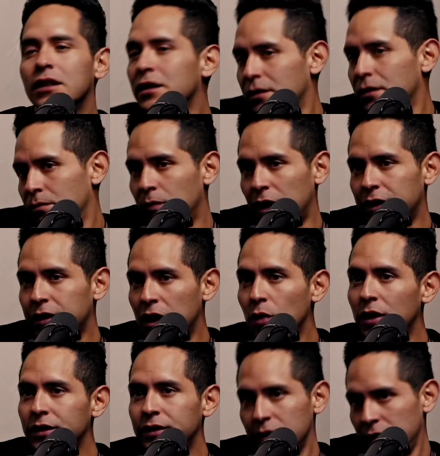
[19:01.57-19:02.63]
But he
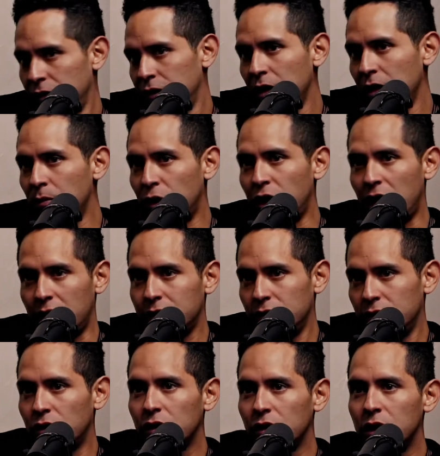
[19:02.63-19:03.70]
was demonized, you
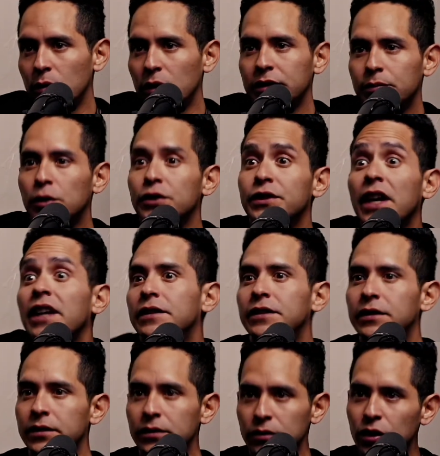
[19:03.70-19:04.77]
know, he was
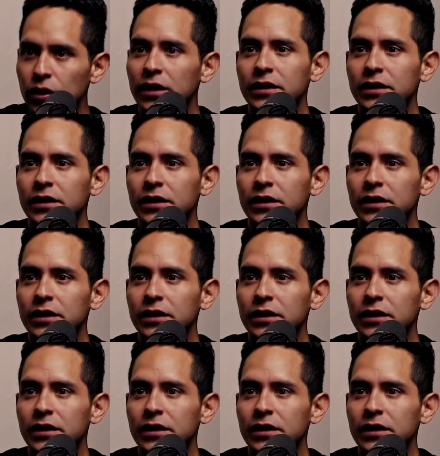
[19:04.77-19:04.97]
possessed. You can say